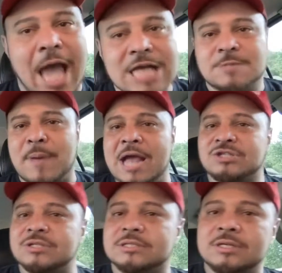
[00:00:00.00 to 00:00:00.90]
yes,
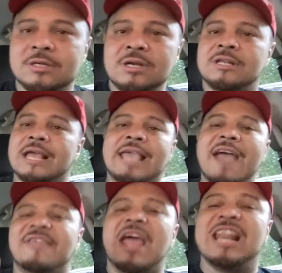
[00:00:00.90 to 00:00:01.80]
bitches. They
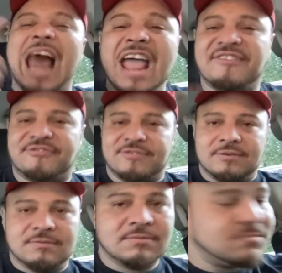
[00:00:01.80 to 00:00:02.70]
gave their life.
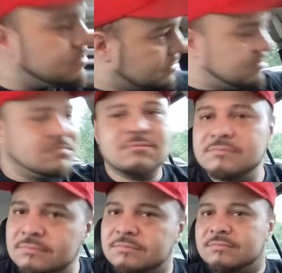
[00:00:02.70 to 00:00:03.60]
I'm
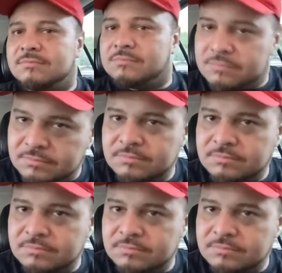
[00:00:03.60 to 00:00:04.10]
thankful